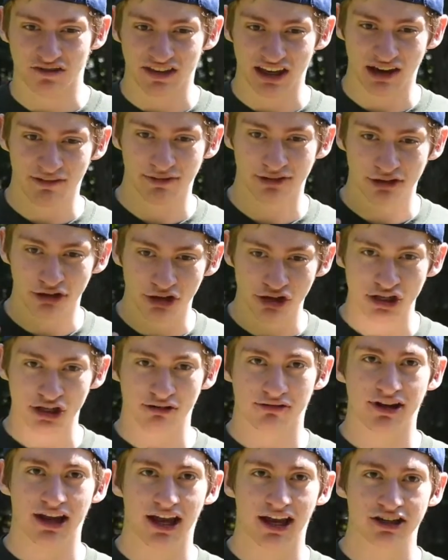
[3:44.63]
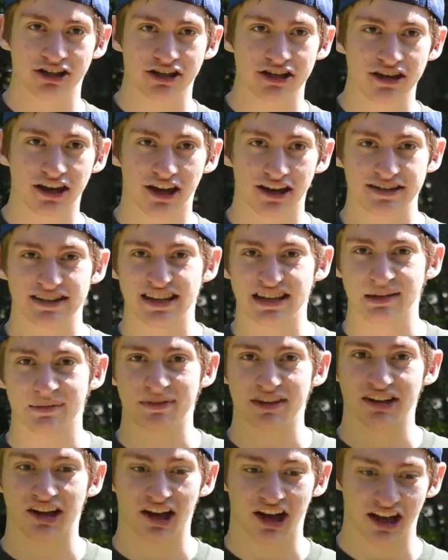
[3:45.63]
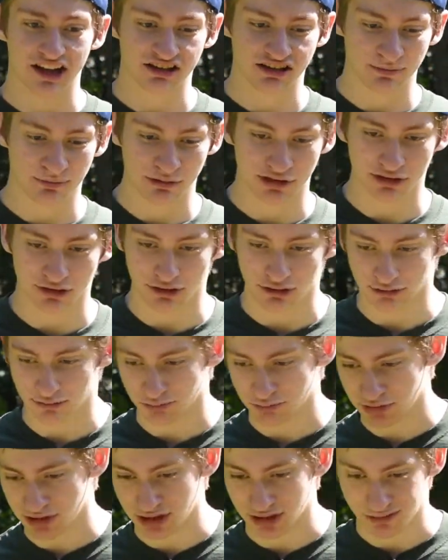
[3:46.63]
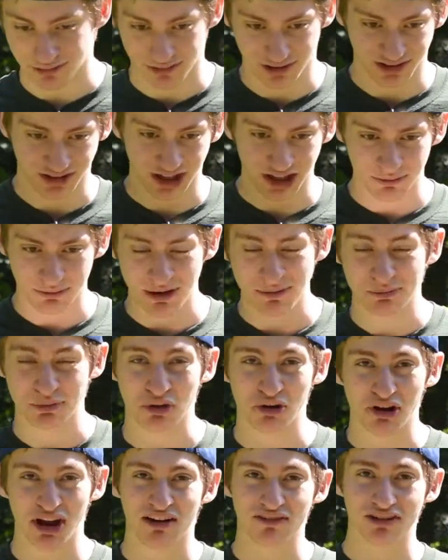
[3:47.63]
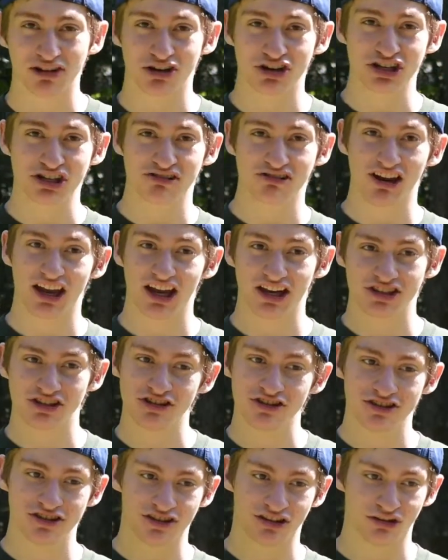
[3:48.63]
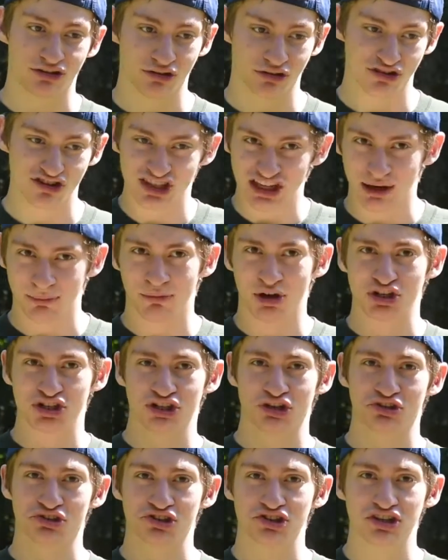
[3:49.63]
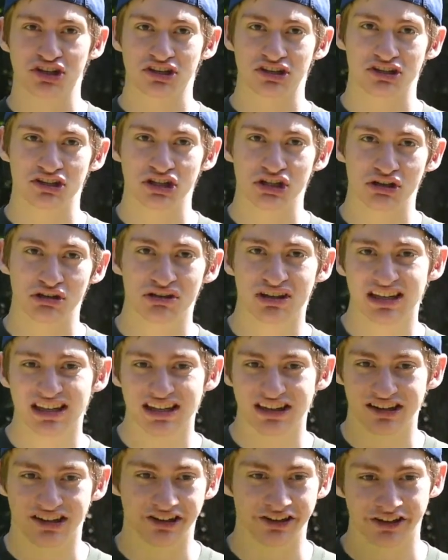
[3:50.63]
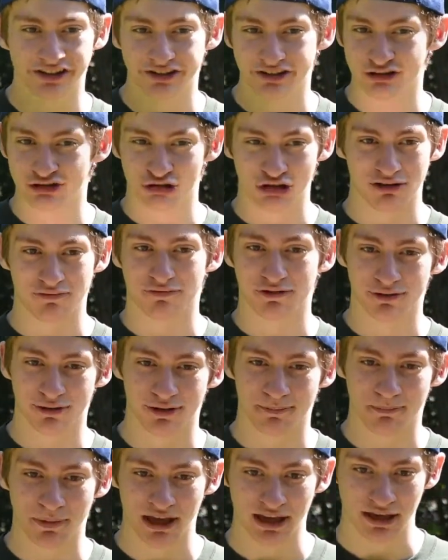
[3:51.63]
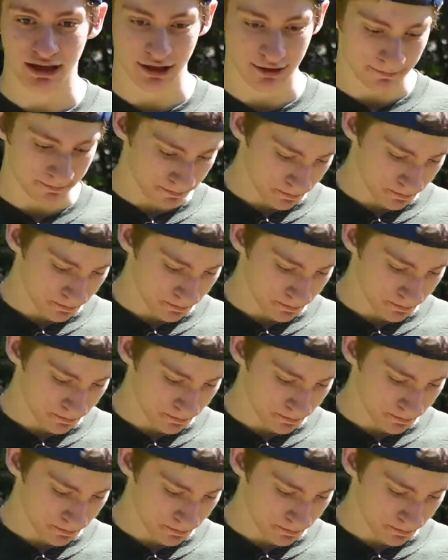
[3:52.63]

If they have an allergic reaction, you got to take them to the hospital. But a lot of people don't have allergic reactions, so there's not much else you can do other than treat for the pain.